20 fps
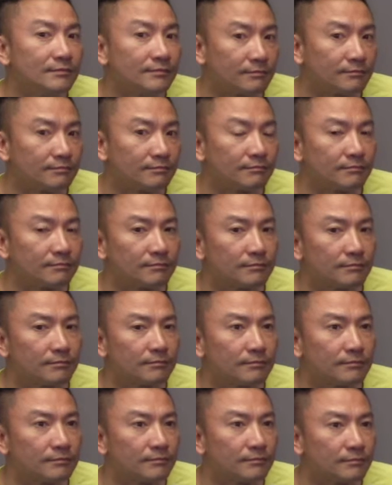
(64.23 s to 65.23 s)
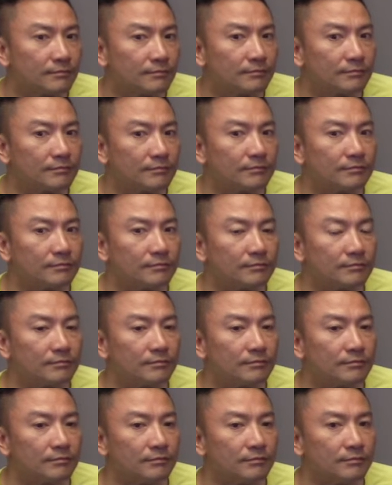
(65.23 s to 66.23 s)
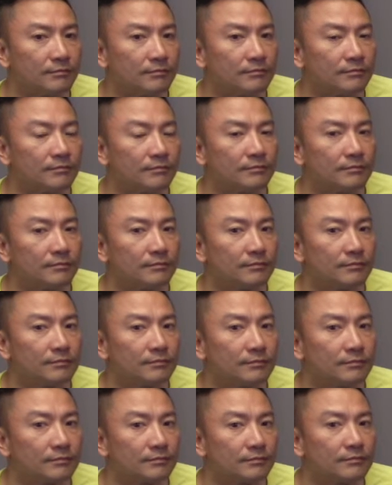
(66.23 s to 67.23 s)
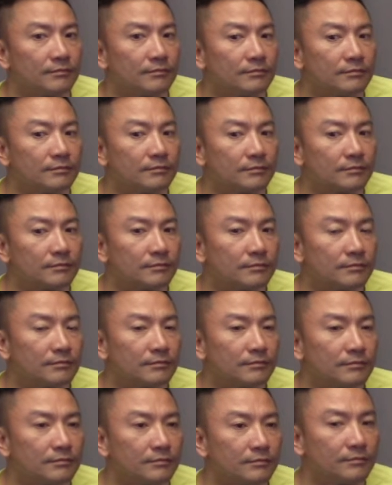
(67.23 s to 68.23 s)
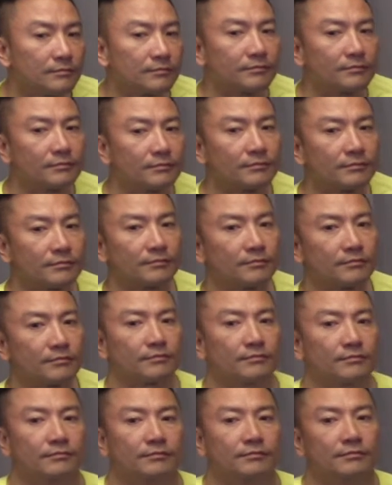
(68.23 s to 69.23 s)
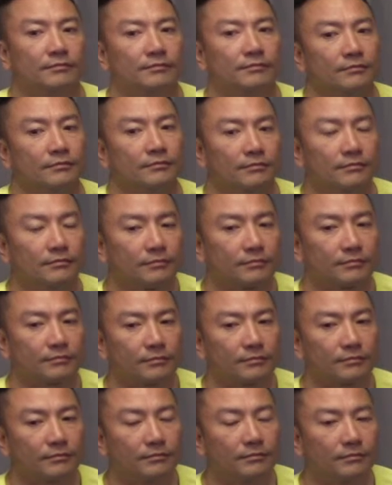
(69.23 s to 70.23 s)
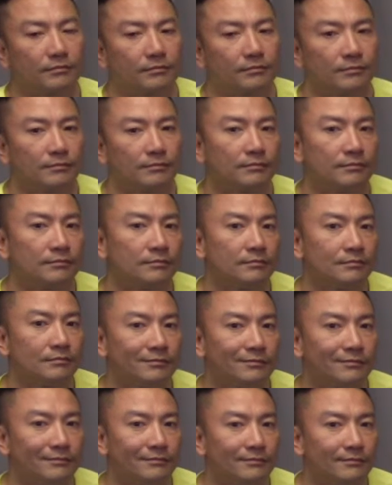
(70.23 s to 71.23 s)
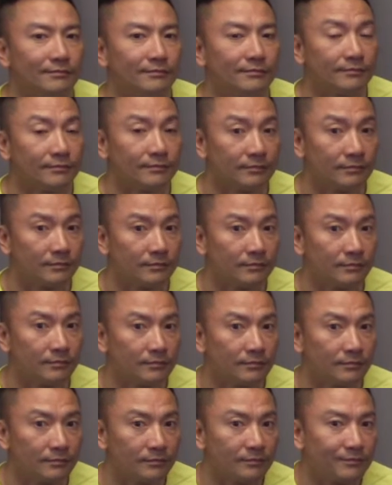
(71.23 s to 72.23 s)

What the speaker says: The person shown says nothing.